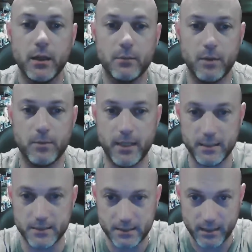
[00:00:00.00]
Probably can't
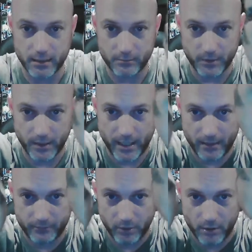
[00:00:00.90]
see it, but I
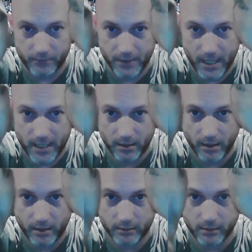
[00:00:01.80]
have love and hate
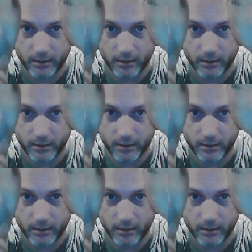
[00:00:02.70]
on